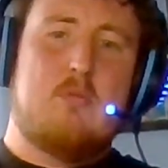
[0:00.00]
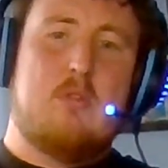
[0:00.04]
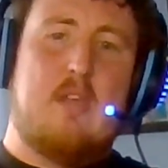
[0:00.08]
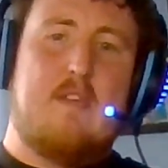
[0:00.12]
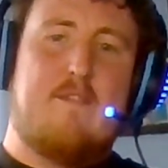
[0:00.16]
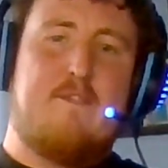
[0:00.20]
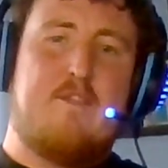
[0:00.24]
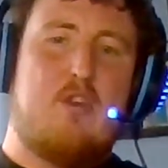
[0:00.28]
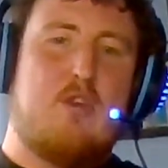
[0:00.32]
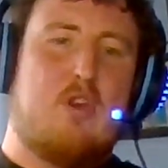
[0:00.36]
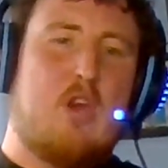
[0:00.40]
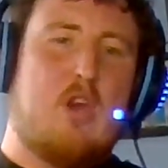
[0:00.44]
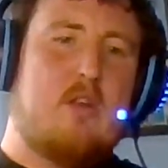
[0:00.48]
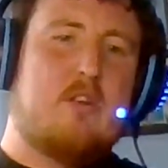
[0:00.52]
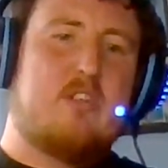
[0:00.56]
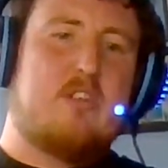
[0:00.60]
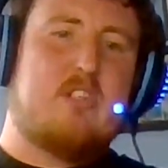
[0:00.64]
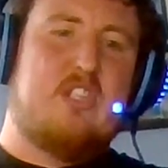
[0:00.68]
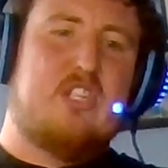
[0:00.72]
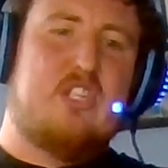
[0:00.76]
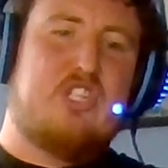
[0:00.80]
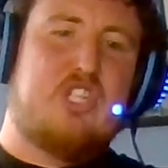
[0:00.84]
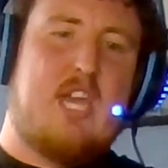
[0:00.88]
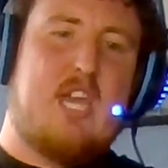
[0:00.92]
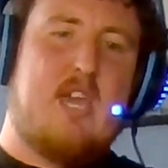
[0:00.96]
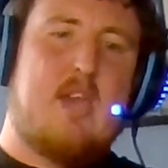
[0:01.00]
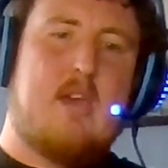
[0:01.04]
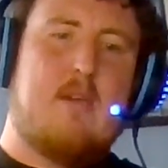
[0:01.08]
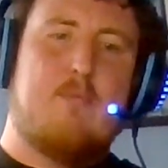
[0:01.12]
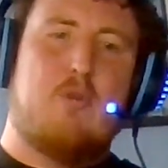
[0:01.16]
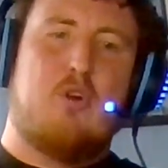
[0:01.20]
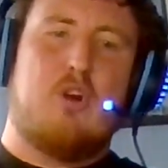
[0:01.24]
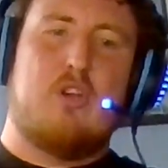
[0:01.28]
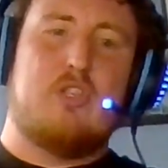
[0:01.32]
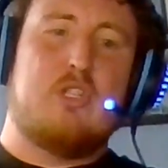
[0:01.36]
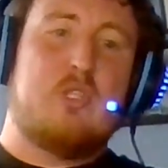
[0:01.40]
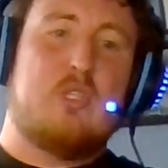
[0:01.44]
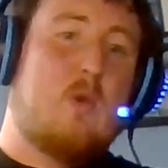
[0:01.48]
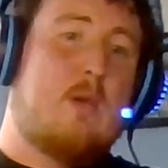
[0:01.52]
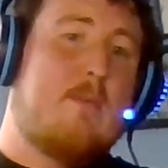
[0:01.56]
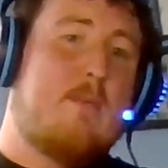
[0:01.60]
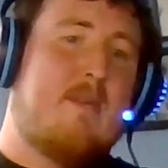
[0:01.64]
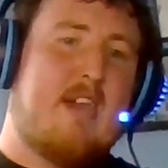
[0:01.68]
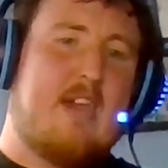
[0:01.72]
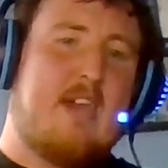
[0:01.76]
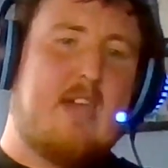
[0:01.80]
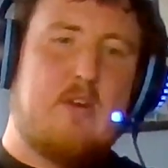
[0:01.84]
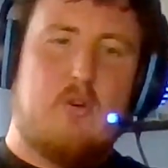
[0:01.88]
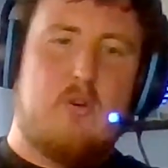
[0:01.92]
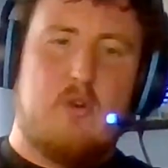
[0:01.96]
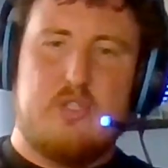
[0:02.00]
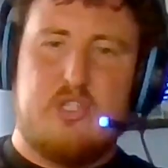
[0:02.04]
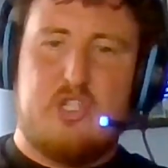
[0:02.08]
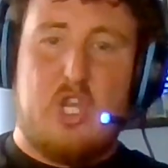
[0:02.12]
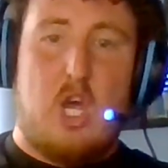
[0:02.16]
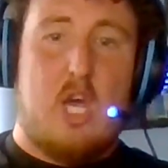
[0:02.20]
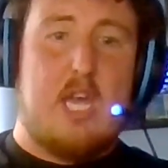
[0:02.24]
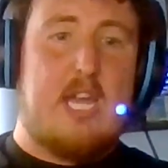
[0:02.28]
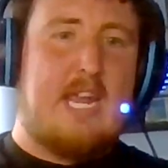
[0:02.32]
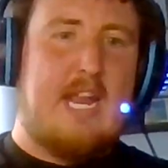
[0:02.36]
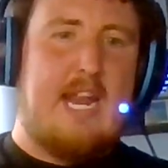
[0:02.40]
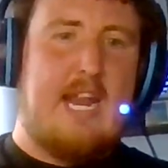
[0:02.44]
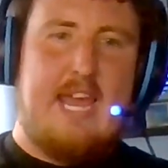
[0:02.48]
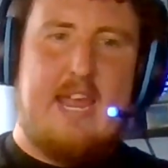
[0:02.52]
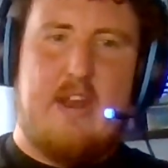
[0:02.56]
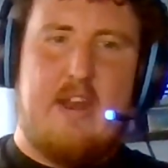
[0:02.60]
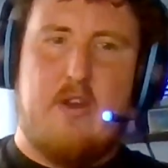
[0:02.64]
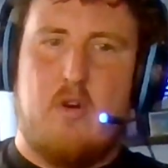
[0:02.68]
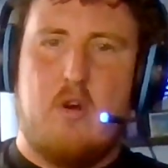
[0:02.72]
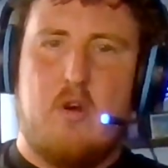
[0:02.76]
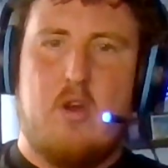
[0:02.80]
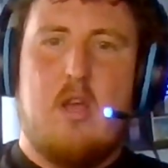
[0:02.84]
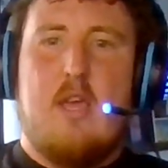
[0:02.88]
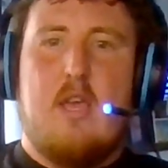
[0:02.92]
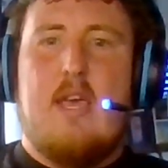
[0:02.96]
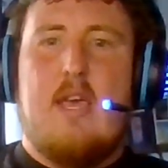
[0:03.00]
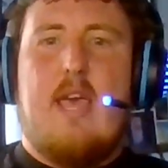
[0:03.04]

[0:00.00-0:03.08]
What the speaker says: if you go to the gym or go swimming or cycling or